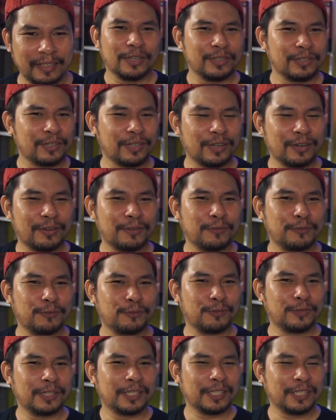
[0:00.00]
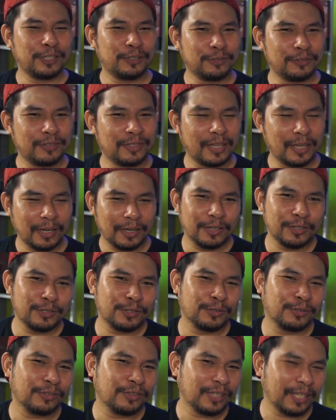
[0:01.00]
So will you dare
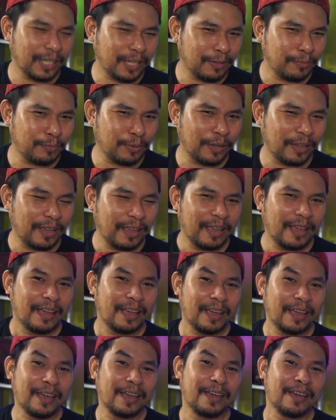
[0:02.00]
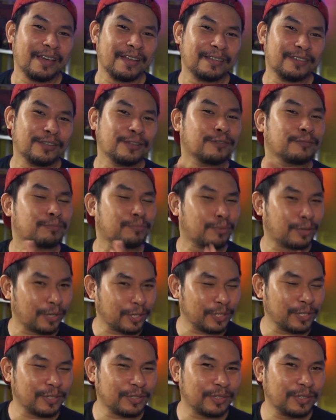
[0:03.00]
to leap and, you know,
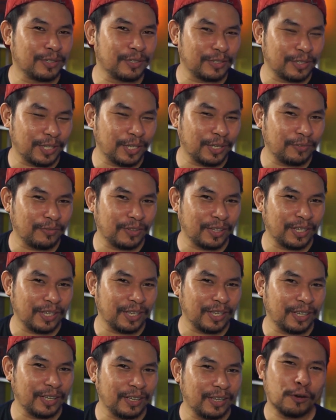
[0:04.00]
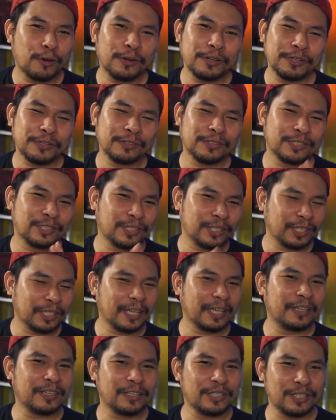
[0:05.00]
purchase this TV, or you'll still
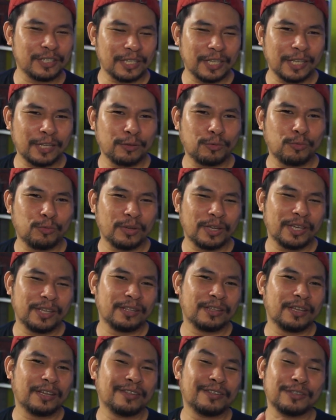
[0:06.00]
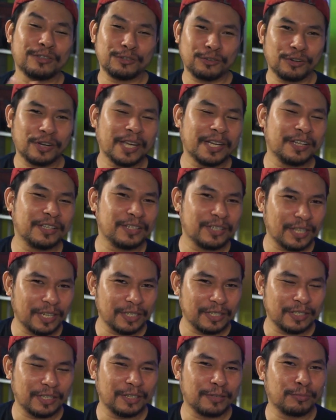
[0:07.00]
get to stick with the tried and
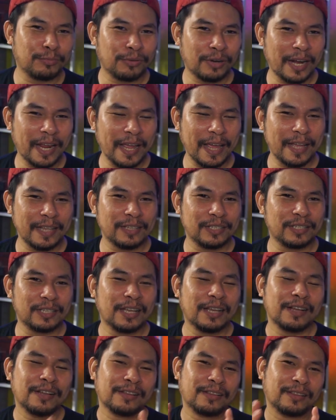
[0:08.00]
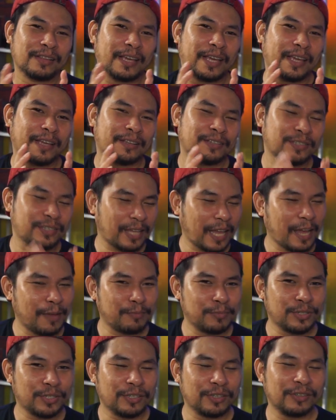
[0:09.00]
tested brands like
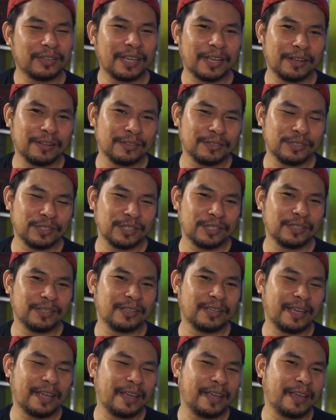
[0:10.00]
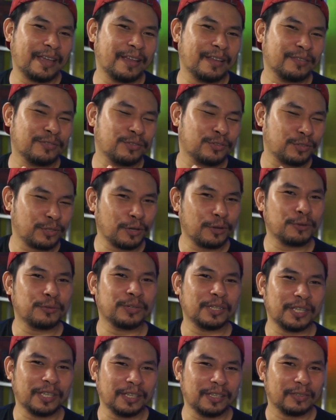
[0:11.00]
Samsung, LG, and
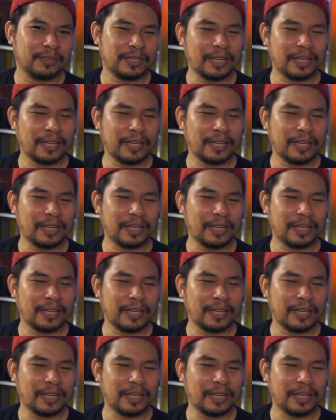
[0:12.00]
Sony?